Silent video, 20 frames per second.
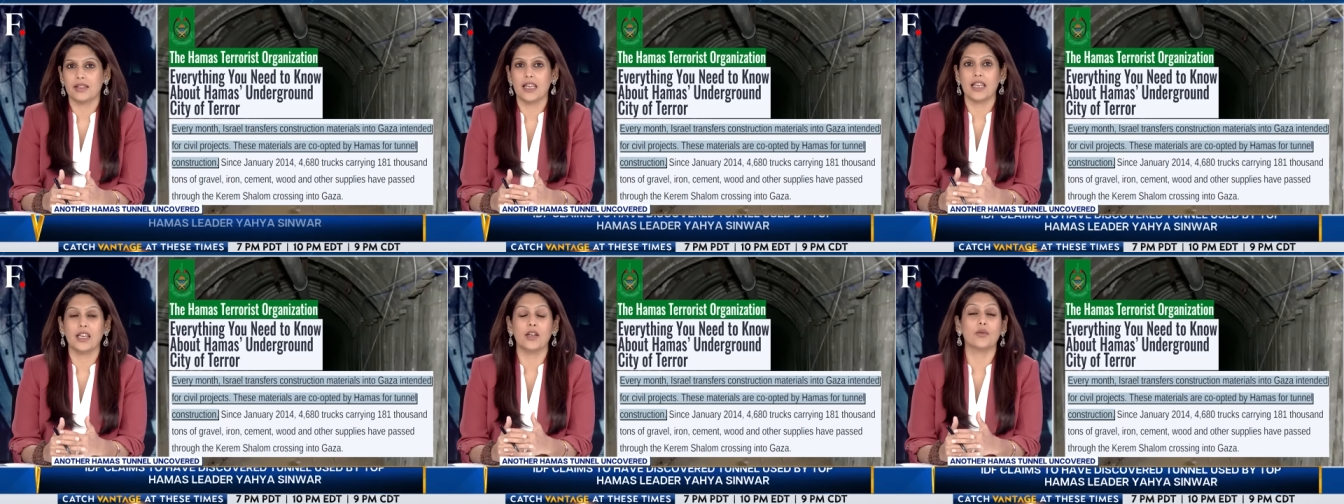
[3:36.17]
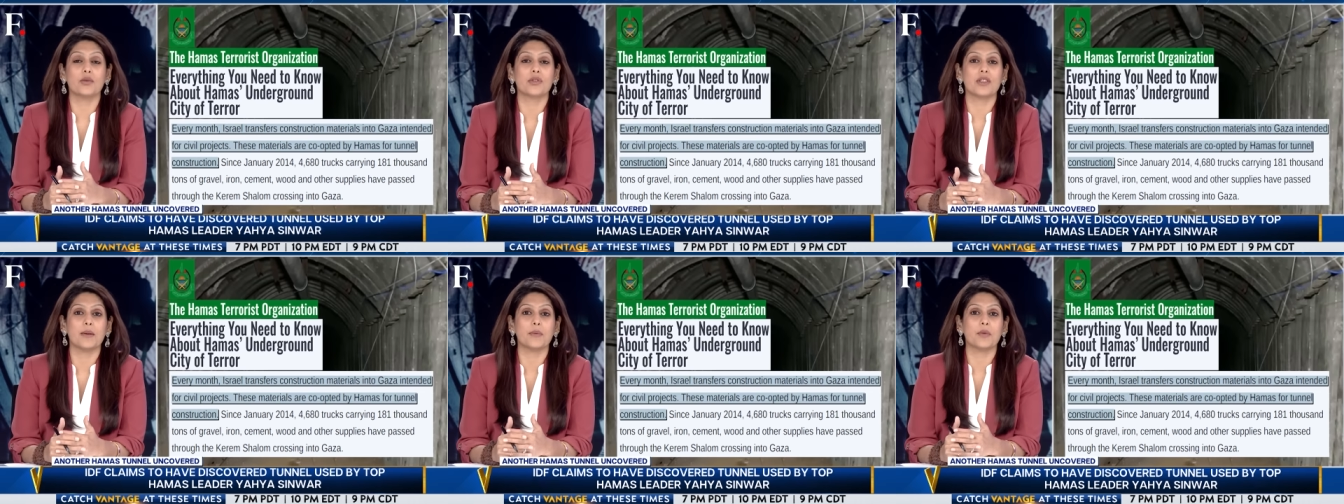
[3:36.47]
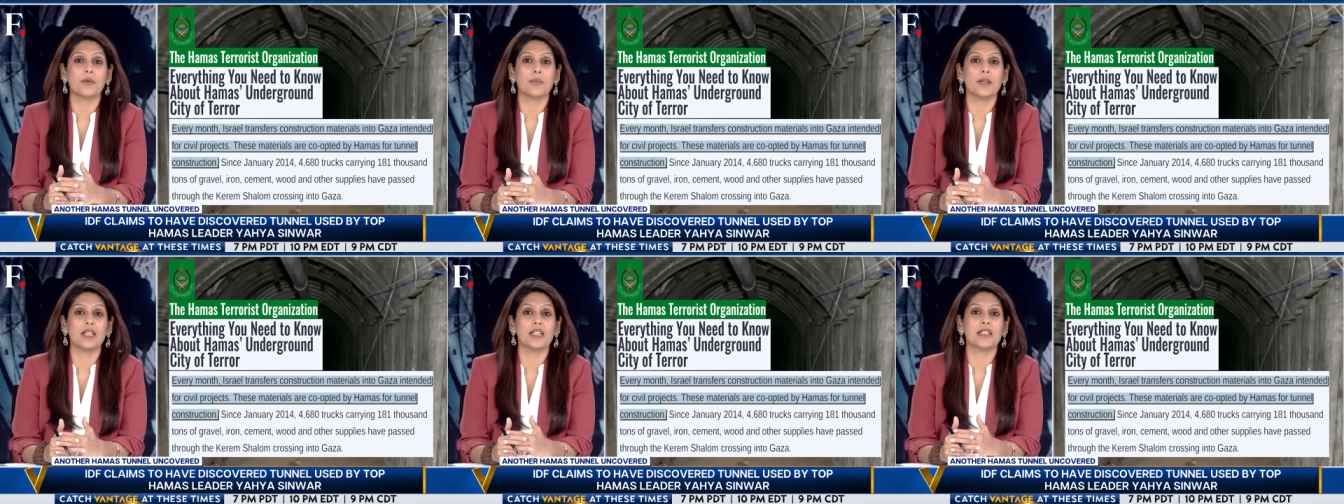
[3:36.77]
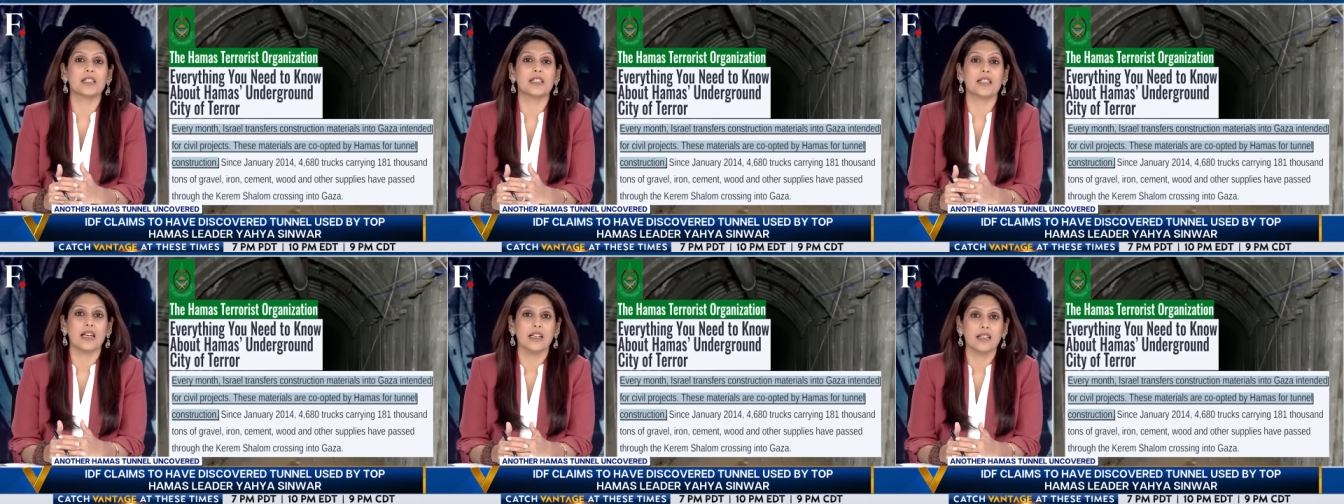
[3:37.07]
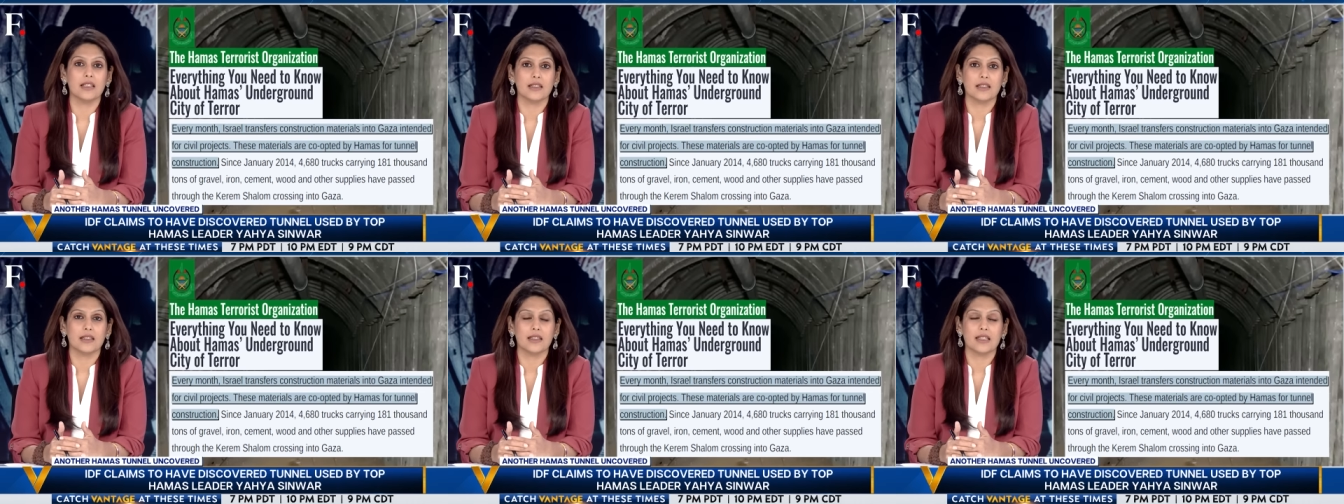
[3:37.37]
They use them to build
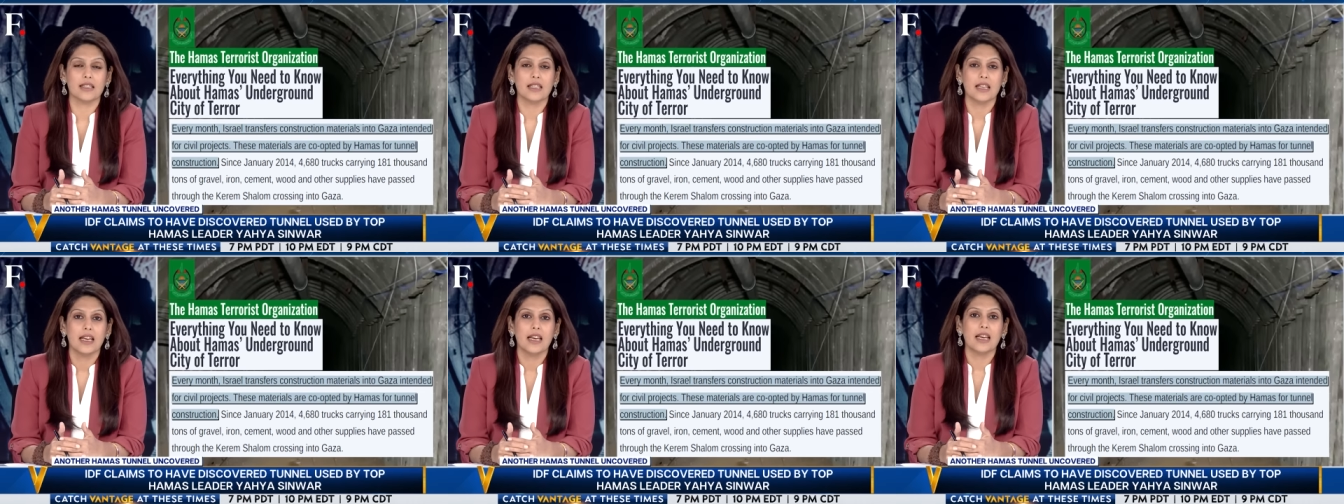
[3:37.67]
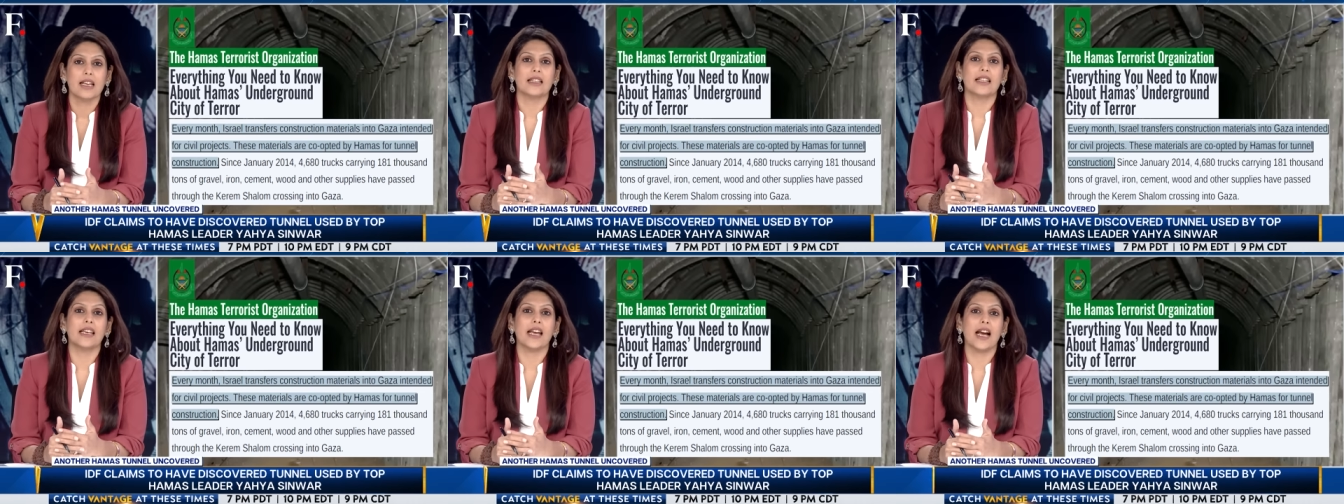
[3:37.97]
tunnels. The